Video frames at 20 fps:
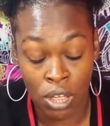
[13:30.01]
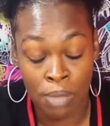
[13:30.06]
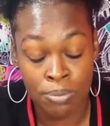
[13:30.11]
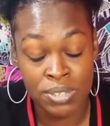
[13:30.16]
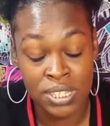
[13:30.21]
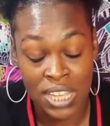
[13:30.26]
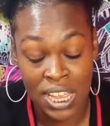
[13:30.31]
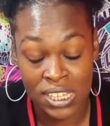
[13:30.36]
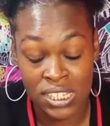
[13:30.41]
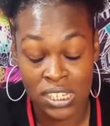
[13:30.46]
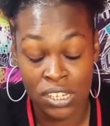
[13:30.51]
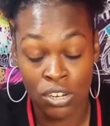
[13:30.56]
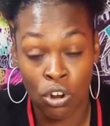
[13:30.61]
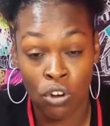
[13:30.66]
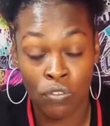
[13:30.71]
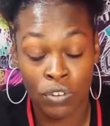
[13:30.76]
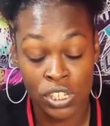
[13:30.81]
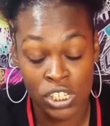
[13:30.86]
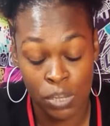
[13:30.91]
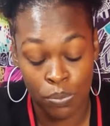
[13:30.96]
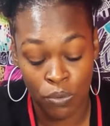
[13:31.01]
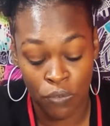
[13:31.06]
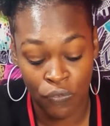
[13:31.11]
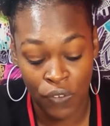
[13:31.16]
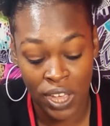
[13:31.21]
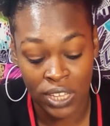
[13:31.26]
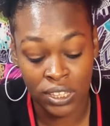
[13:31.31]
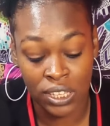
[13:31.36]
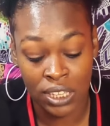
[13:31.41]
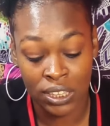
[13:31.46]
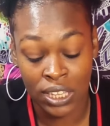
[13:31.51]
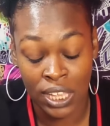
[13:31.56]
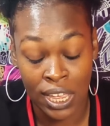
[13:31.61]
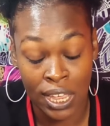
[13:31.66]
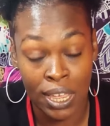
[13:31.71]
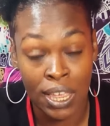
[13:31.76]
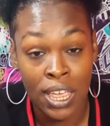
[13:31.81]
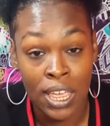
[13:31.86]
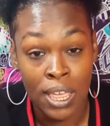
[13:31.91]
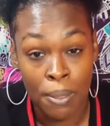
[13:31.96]
obsessing over the simple fact that
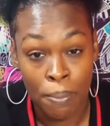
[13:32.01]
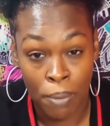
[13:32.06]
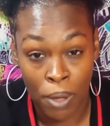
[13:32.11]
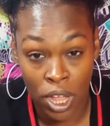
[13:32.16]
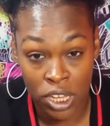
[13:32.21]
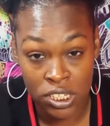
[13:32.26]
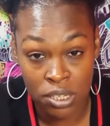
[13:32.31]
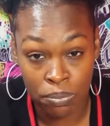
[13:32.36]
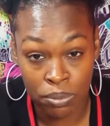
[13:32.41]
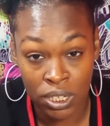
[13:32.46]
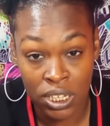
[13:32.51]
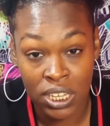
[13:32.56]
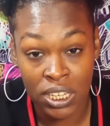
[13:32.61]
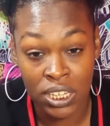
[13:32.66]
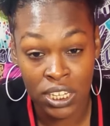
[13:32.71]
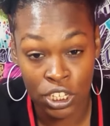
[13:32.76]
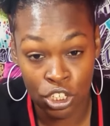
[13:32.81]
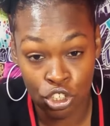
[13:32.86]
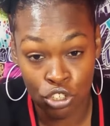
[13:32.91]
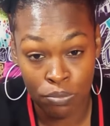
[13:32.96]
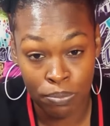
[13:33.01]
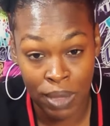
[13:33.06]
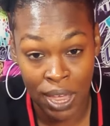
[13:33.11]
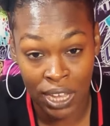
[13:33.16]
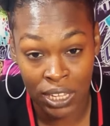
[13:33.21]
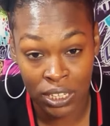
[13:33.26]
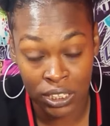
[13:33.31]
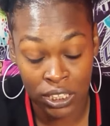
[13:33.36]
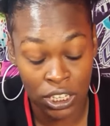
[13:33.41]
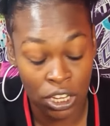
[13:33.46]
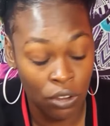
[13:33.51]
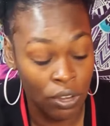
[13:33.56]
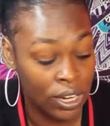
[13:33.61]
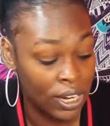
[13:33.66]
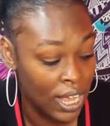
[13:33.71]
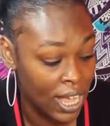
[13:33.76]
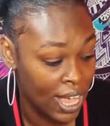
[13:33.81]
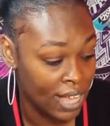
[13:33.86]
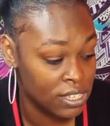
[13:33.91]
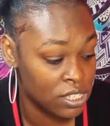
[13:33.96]
they possibly can get you back, Leo,
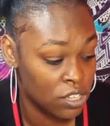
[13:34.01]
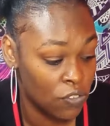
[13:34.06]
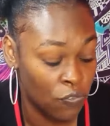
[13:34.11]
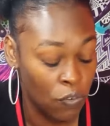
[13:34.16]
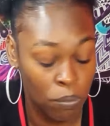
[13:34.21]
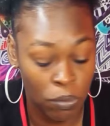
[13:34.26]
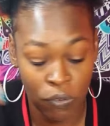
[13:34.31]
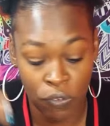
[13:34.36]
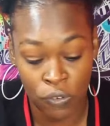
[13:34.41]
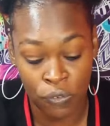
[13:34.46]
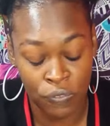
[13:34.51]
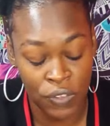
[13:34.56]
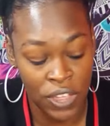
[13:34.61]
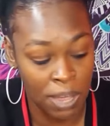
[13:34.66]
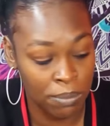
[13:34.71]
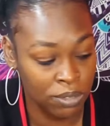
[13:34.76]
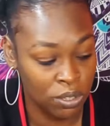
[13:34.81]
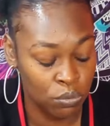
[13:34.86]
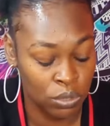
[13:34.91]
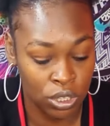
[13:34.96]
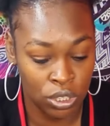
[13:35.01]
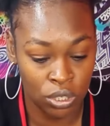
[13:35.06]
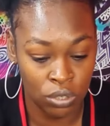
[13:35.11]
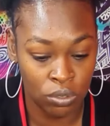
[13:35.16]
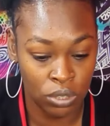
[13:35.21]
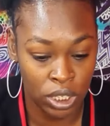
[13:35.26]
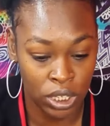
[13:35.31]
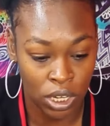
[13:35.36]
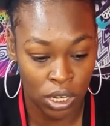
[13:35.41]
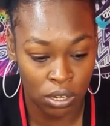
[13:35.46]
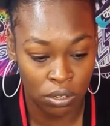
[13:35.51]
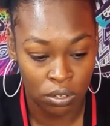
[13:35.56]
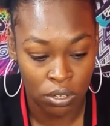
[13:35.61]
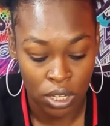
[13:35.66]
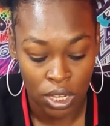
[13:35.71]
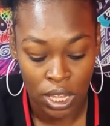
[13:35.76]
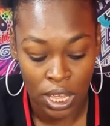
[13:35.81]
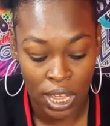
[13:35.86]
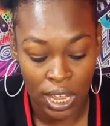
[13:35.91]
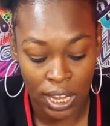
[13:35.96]
and have some form of a family with you, Leo.
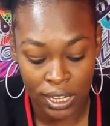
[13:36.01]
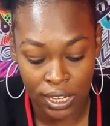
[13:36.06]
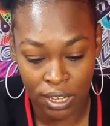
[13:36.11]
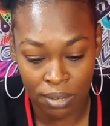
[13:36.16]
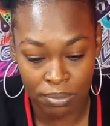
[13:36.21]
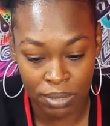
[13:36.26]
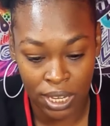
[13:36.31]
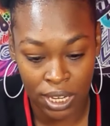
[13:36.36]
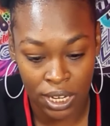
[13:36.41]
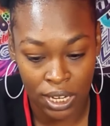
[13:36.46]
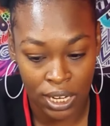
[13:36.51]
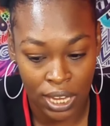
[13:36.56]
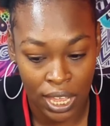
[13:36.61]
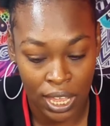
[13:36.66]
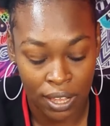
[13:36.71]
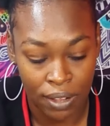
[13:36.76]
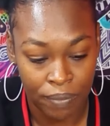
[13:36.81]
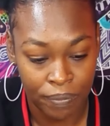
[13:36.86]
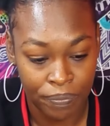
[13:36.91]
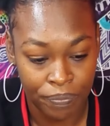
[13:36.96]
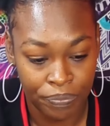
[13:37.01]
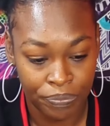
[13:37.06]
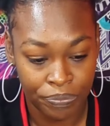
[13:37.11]
I am getting that.